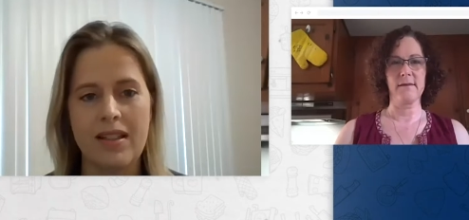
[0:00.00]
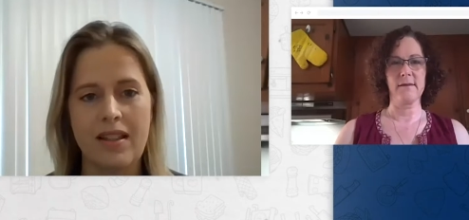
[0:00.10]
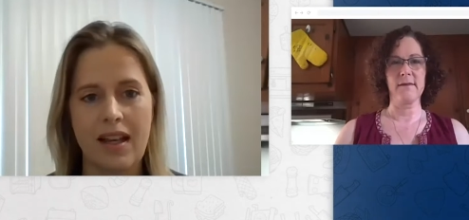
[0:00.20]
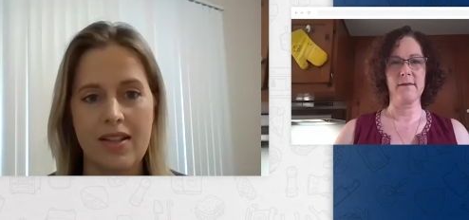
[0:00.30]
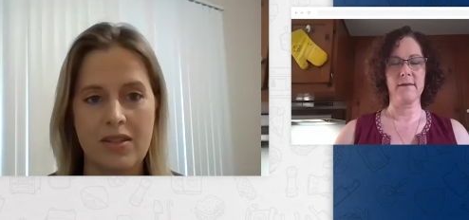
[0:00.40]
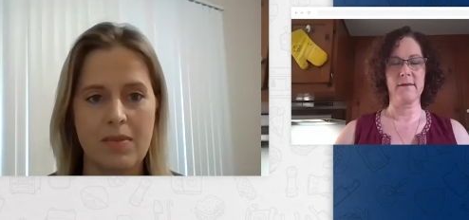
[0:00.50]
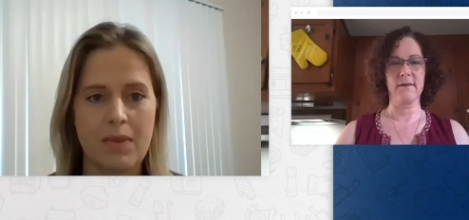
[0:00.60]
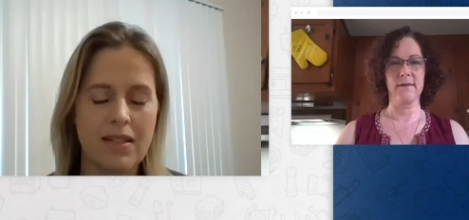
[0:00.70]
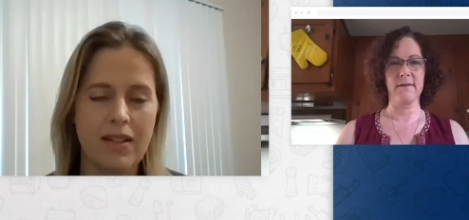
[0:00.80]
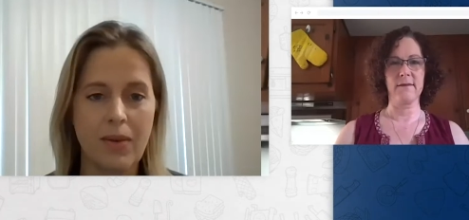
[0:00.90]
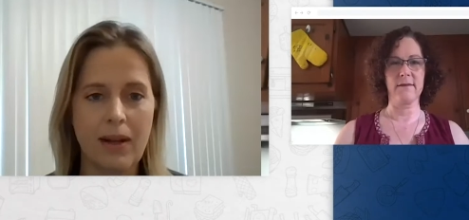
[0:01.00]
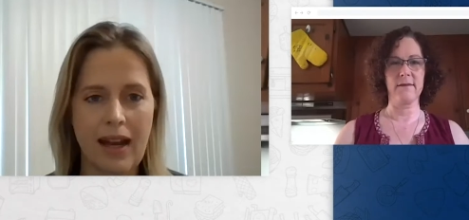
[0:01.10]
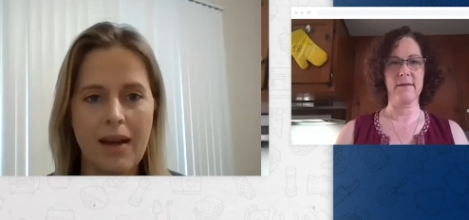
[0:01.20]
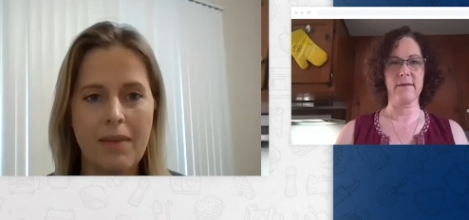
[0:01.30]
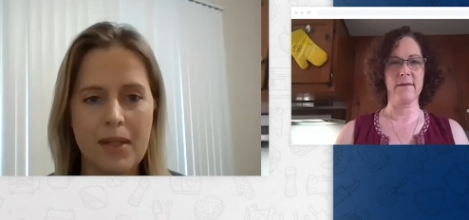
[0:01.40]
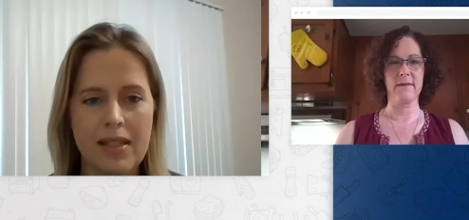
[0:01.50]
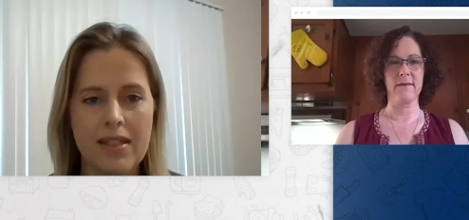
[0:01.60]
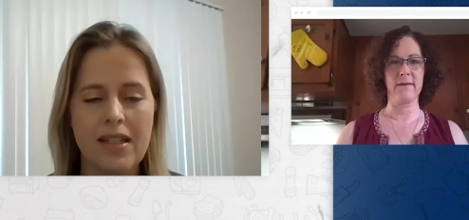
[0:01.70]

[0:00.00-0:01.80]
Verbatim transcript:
Speaker 1: And that's basically what happened